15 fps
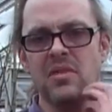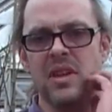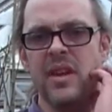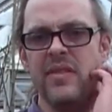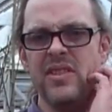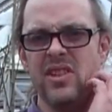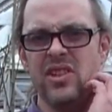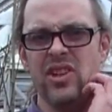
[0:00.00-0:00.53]

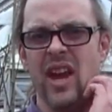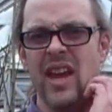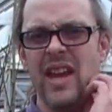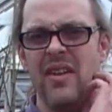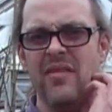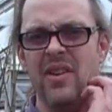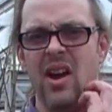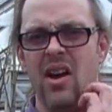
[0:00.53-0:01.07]
give it a shake
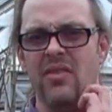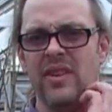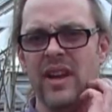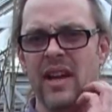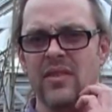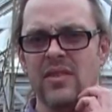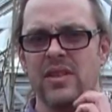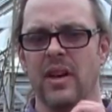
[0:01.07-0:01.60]
every half an
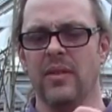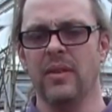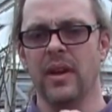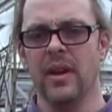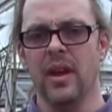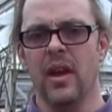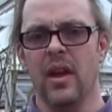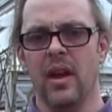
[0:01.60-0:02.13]
hour or so
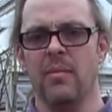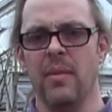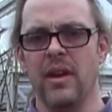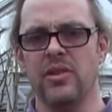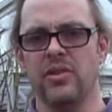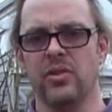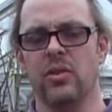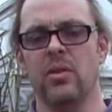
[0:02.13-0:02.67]
and
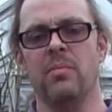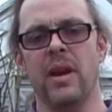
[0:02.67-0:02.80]
make sure,